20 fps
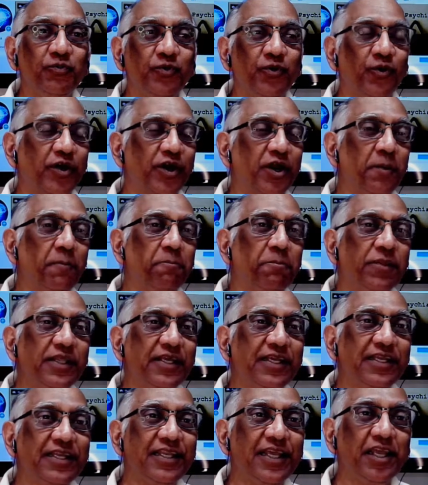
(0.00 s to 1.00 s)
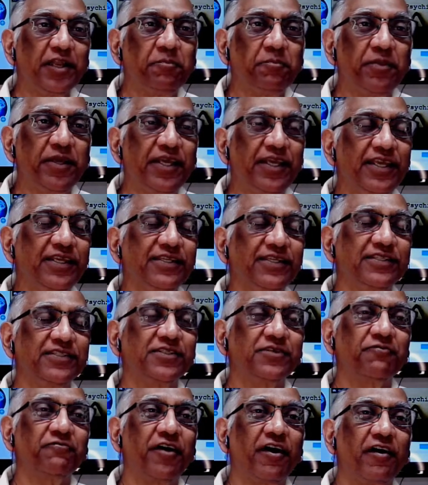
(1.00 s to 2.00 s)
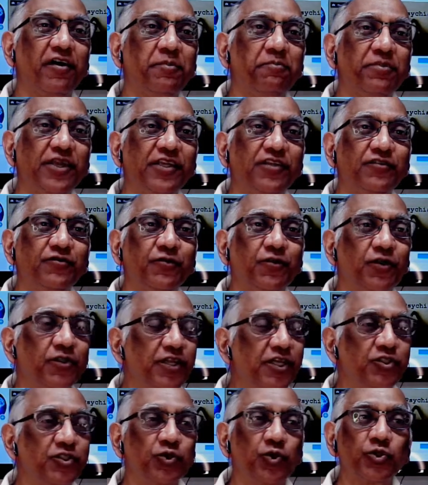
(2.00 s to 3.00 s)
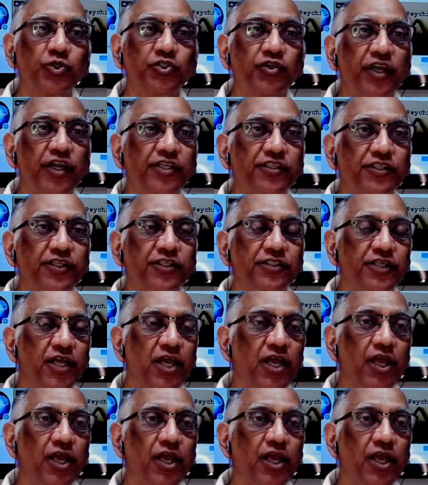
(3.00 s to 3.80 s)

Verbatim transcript: You're completely at peace, very yep. peaceful. There's no stresses.